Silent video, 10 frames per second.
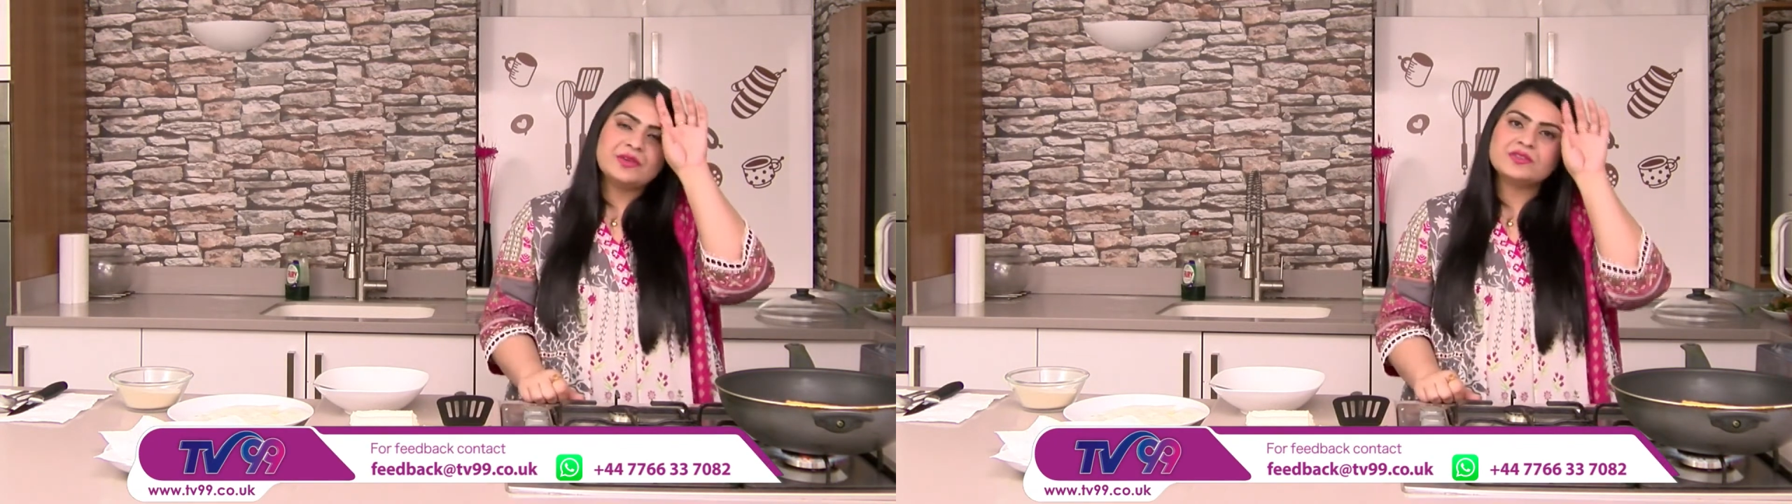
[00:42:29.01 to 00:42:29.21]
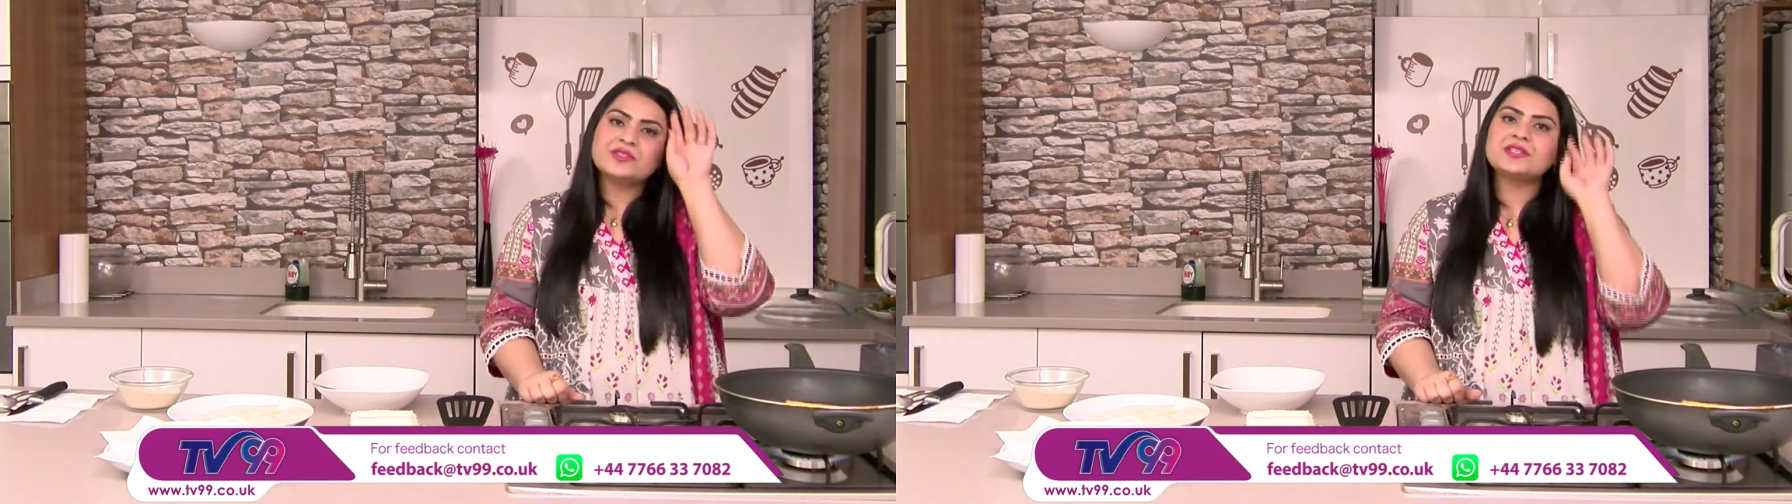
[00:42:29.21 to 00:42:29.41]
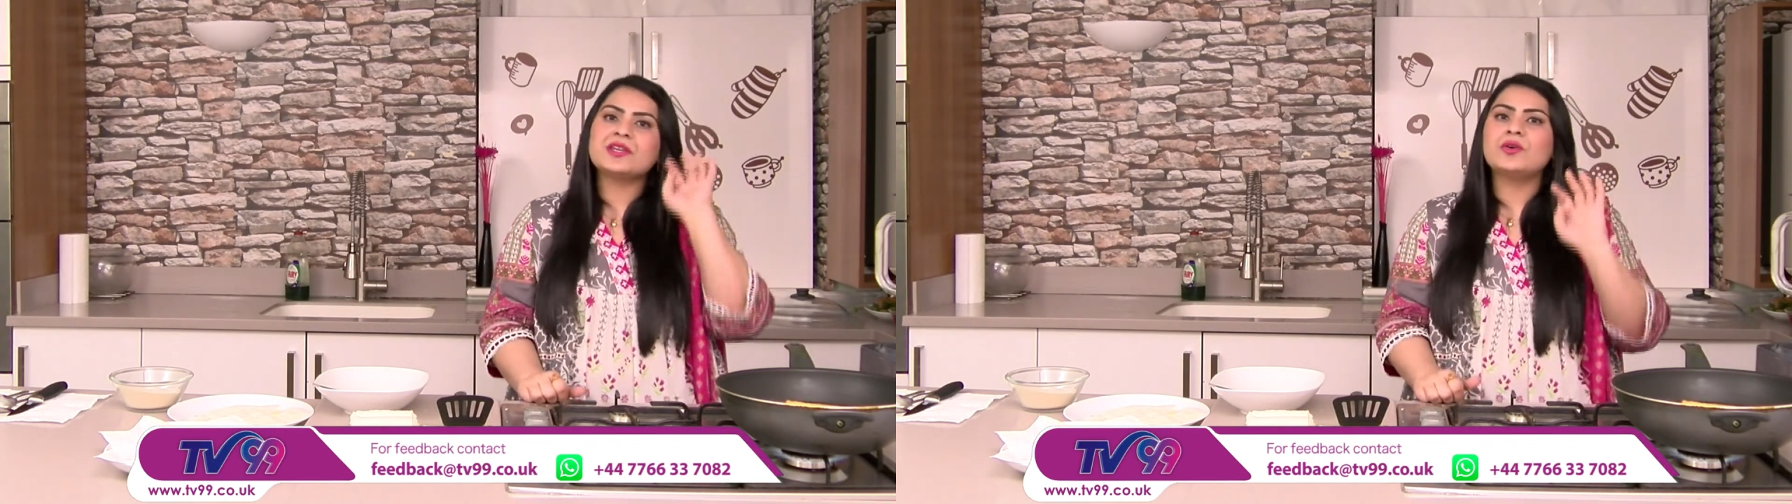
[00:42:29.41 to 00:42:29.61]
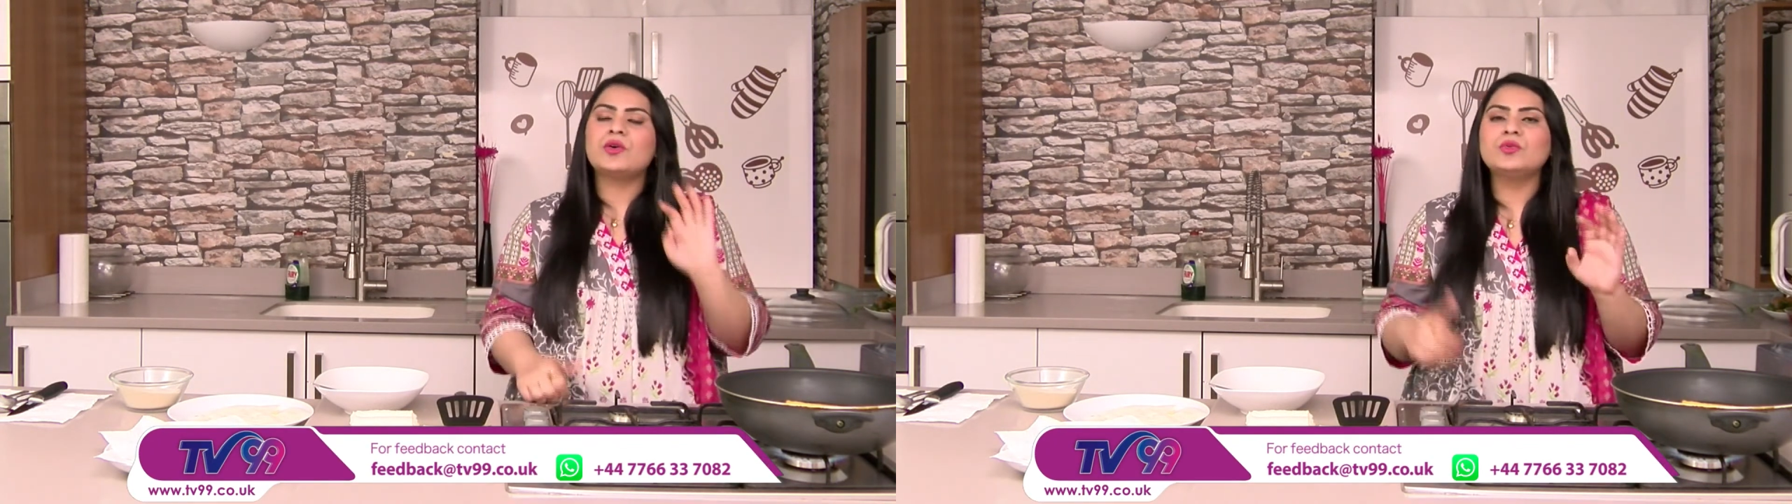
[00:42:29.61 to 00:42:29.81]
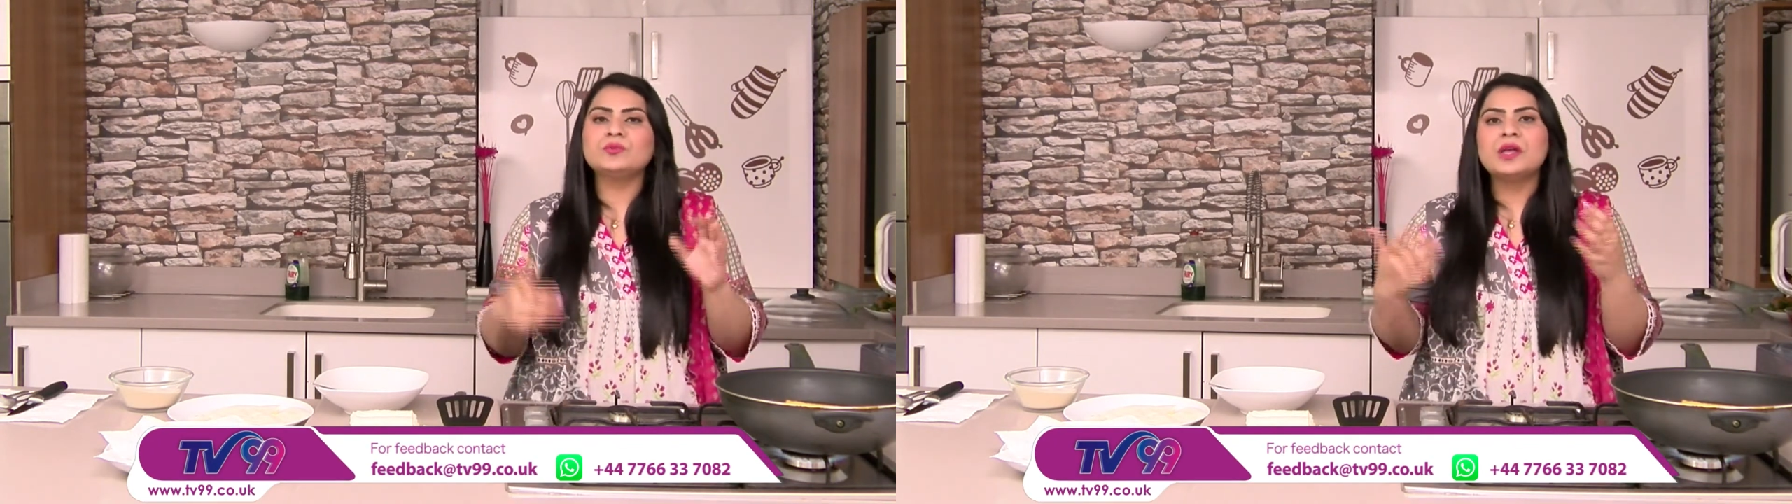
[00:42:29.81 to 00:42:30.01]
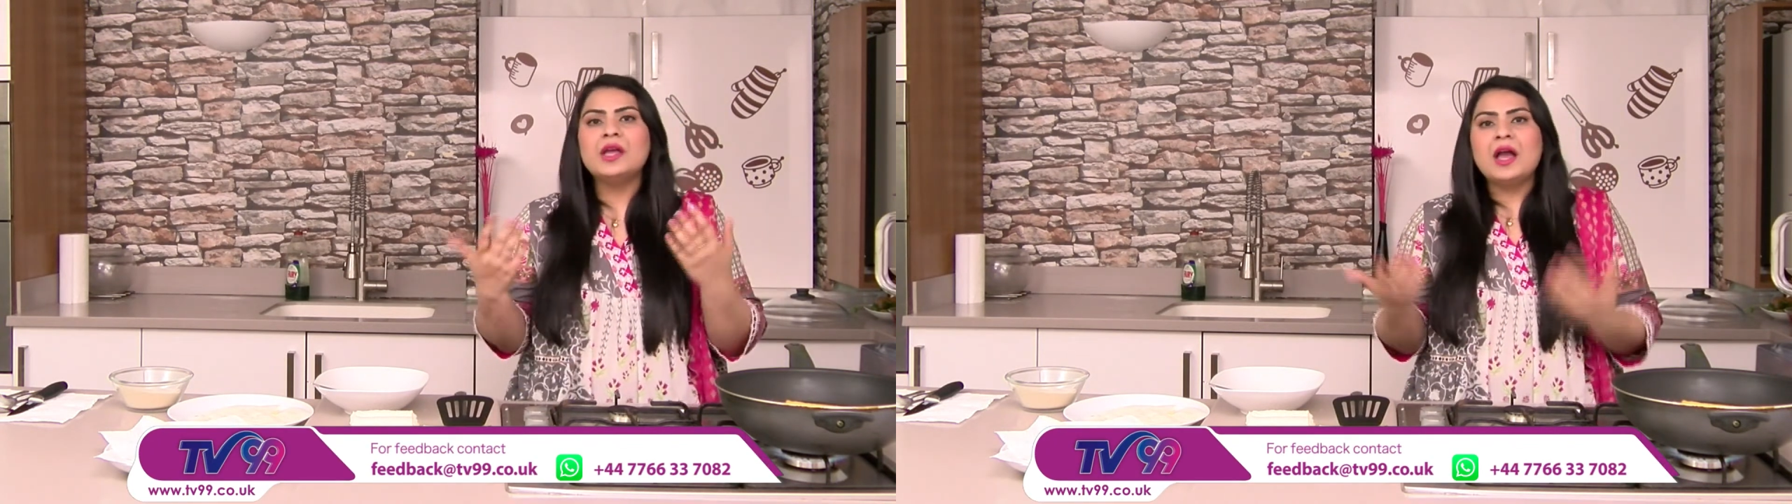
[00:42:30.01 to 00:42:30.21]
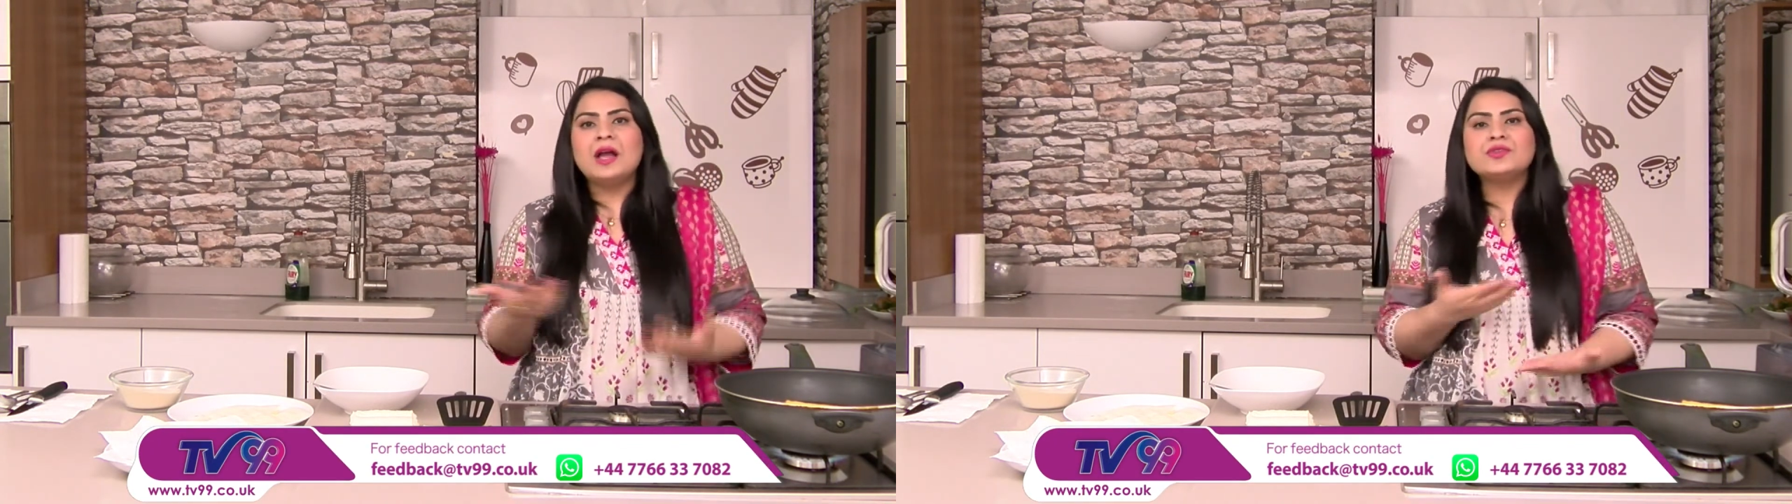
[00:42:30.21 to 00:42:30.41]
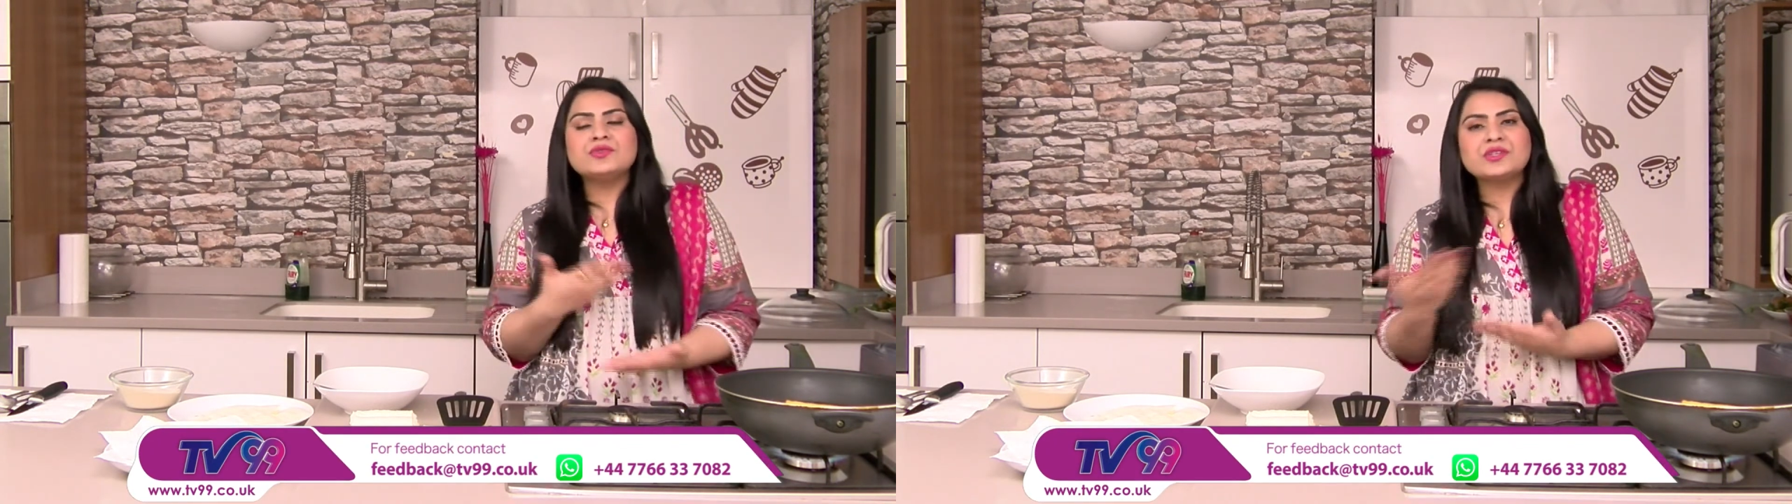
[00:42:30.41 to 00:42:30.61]
you're sitting home
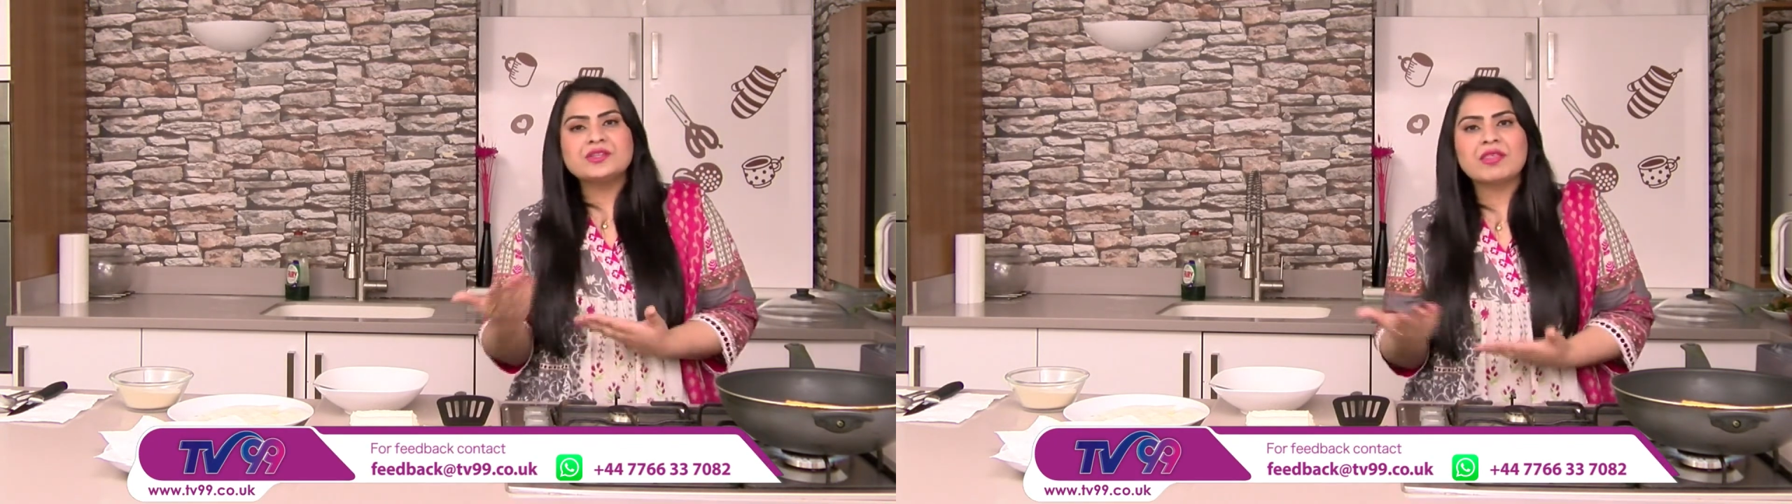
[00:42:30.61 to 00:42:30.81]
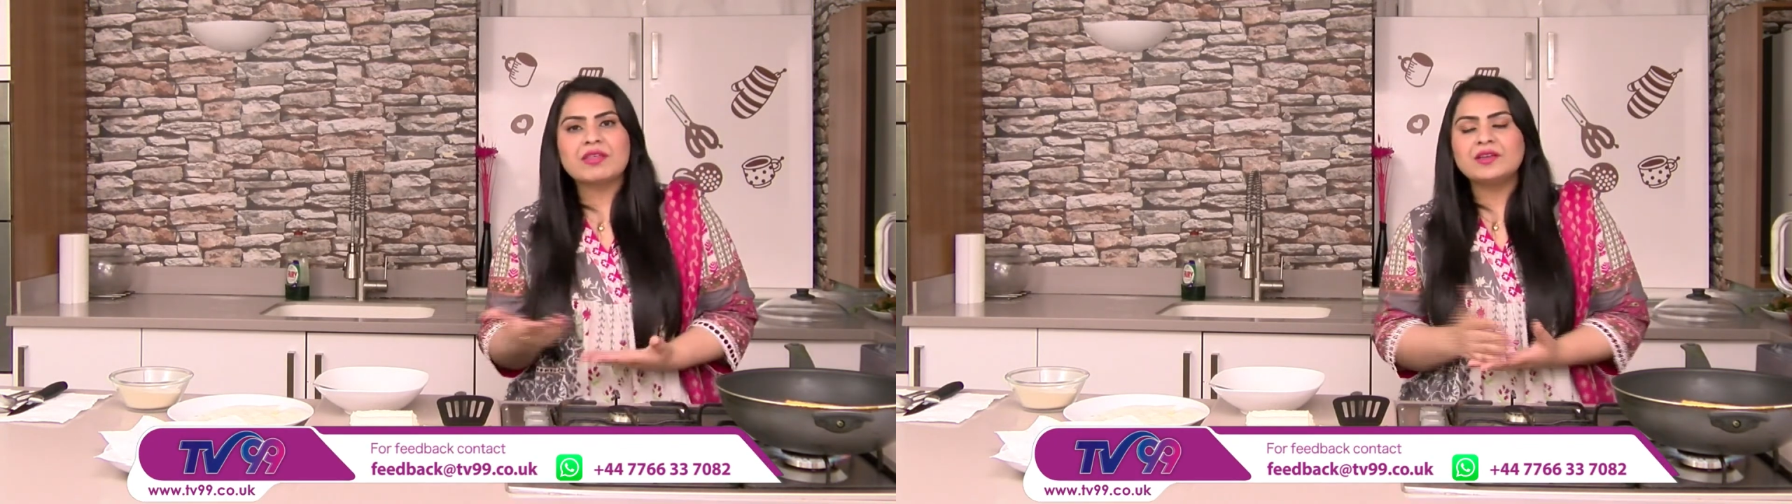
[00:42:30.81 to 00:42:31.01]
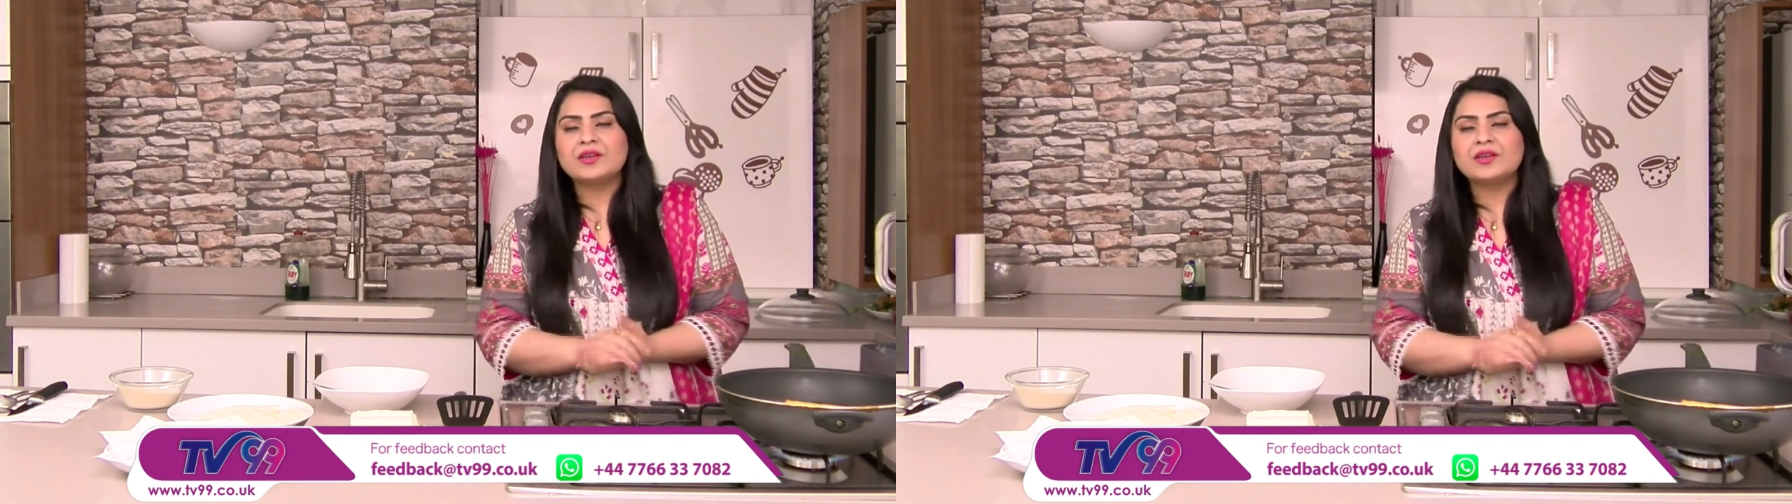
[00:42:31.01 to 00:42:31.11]
and doing nothing.